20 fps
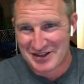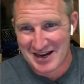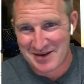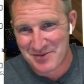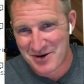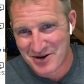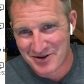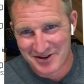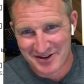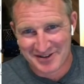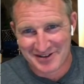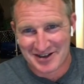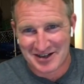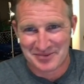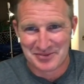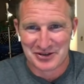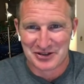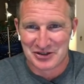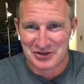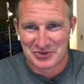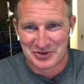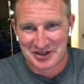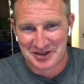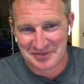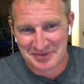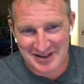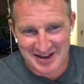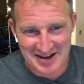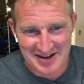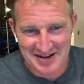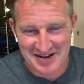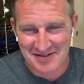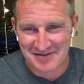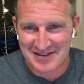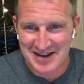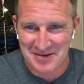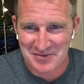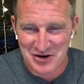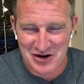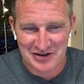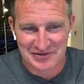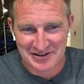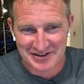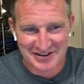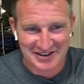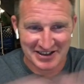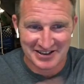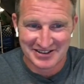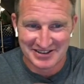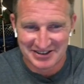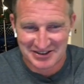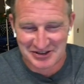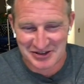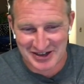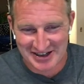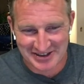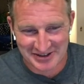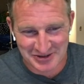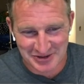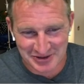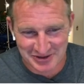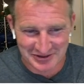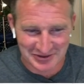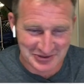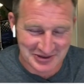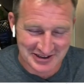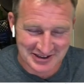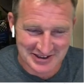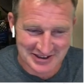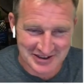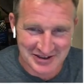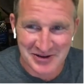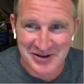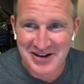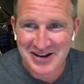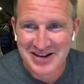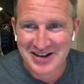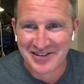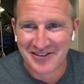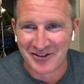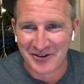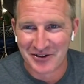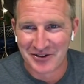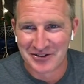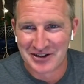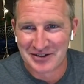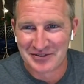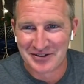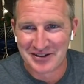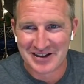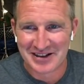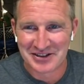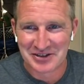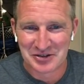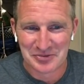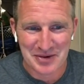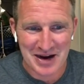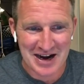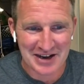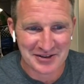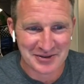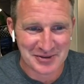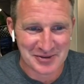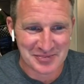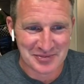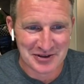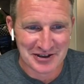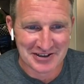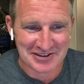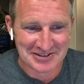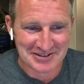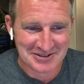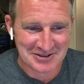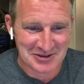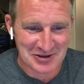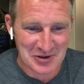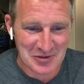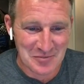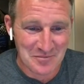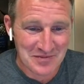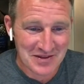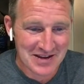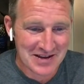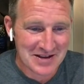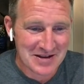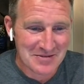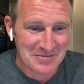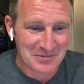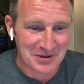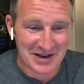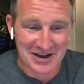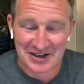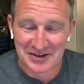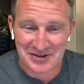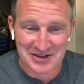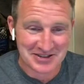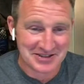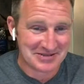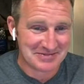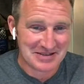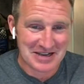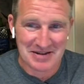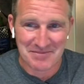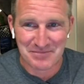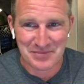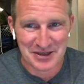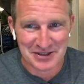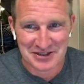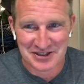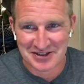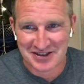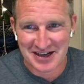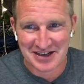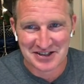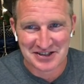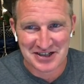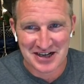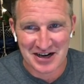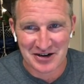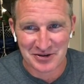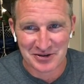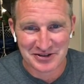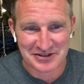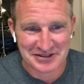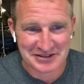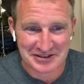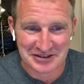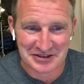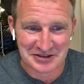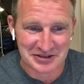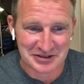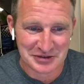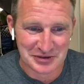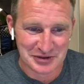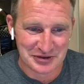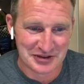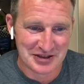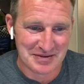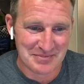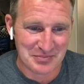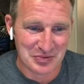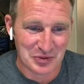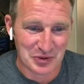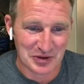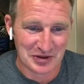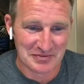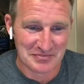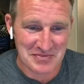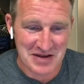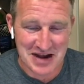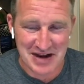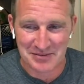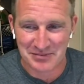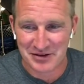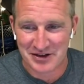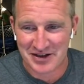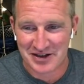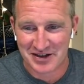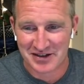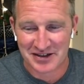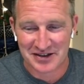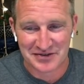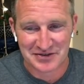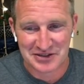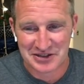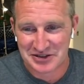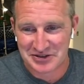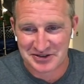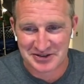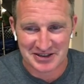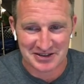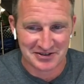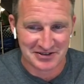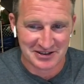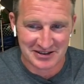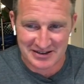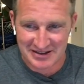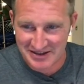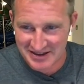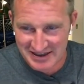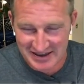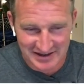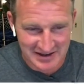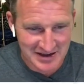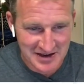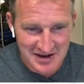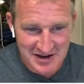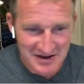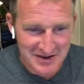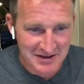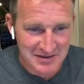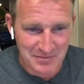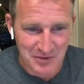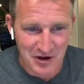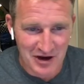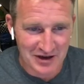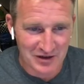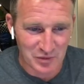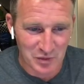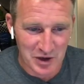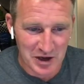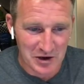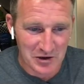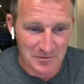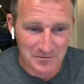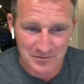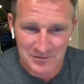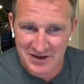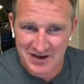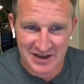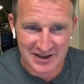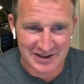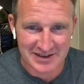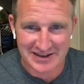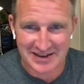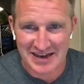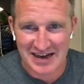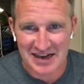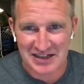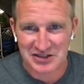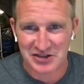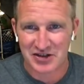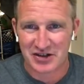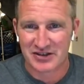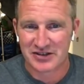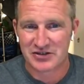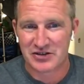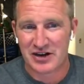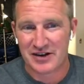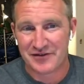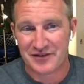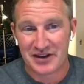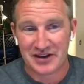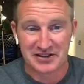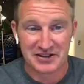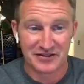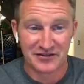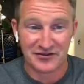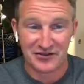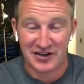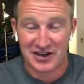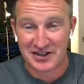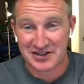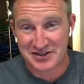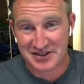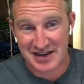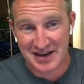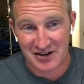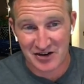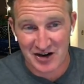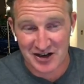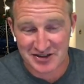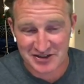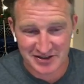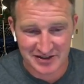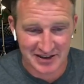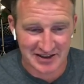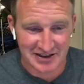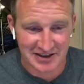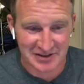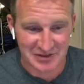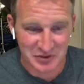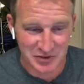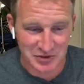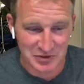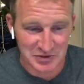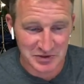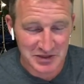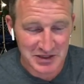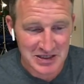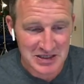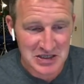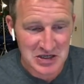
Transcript: demo the tub. You don't wanna de uh, demo everything and then try to order the window or you'll never get your bathroom done. So, but anyways, yeah, pitching that shower sill is really important. Applying enough sealant underneath of that to bond well. Cutting the exhaust off nice and flush, that oscillating tool